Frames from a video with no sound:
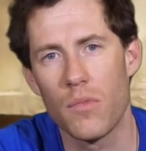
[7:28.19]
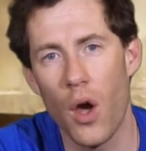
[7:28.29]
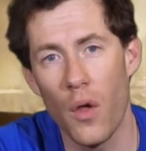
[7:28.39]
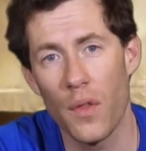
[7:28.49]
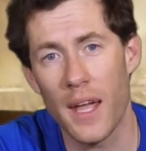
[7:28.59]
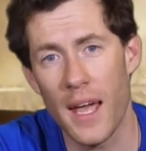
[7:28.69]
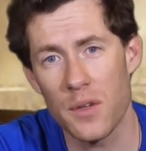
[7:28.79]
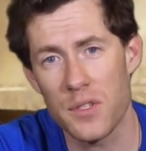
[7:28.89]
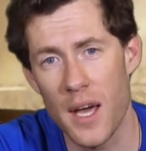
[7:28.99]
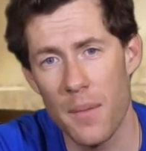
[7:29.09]
the
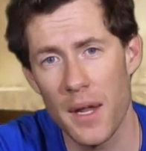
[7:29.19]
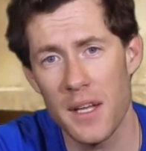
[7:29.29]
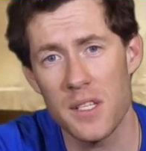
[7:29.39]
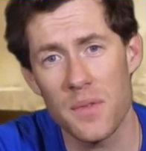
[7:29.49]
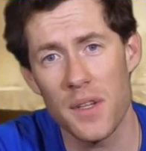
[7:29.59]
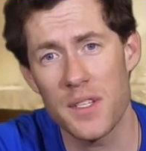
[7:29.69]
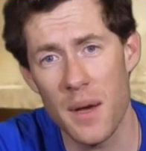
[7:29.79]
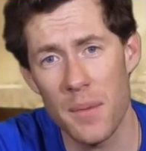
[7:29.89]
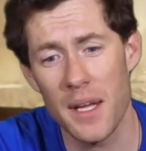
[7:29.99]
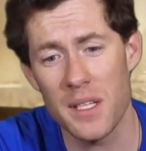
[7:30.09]
Chaos Terminators with the
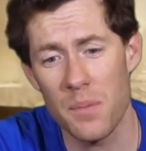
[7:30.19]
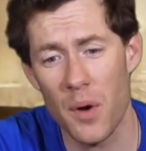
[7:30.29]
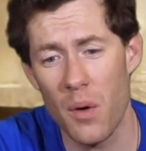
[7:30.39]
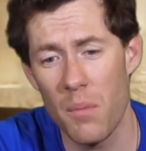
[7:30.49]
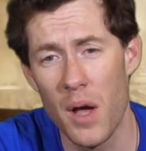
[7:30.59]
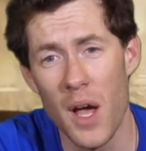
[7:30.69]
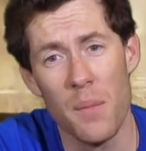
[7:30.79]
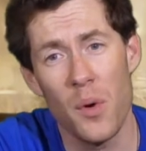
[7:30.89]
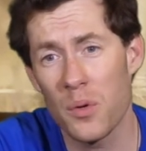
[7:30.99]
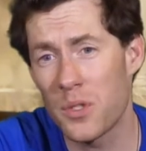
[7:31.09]
Terminator bomb,
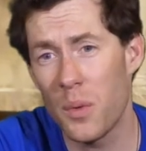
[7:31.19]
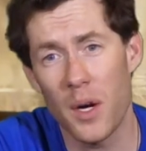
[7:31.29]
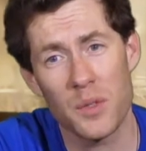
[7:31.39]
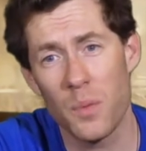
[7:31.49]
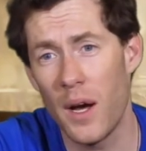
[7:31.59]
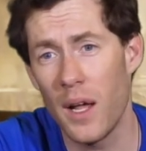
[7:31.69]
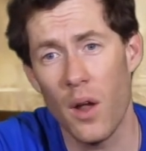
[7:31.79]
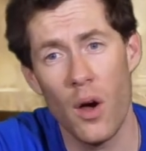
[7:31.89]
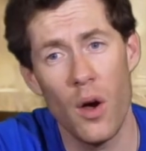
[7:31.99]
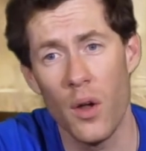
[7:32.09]
but also works well
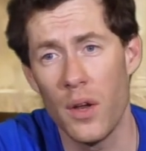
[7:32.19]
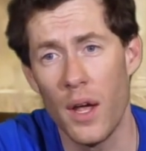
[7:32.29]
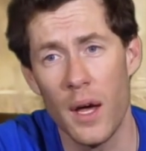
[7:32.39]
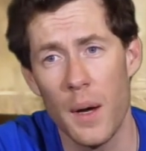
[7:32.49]
on,